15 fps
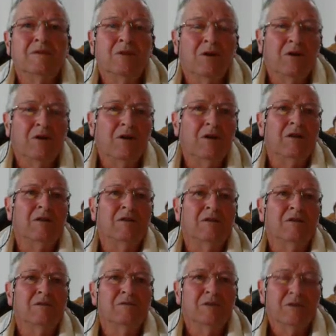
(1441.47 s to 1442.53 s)
Die
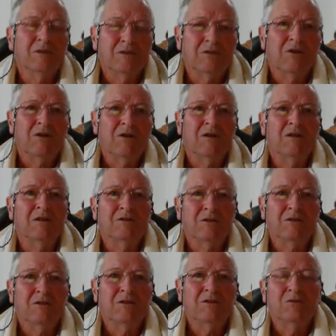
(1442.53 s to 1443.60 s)
We've got to die,
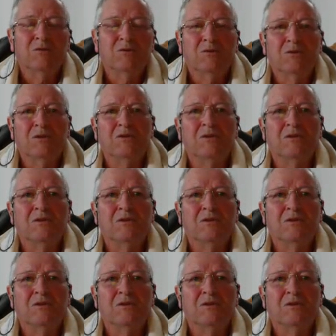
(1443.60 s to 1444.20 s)
die to all these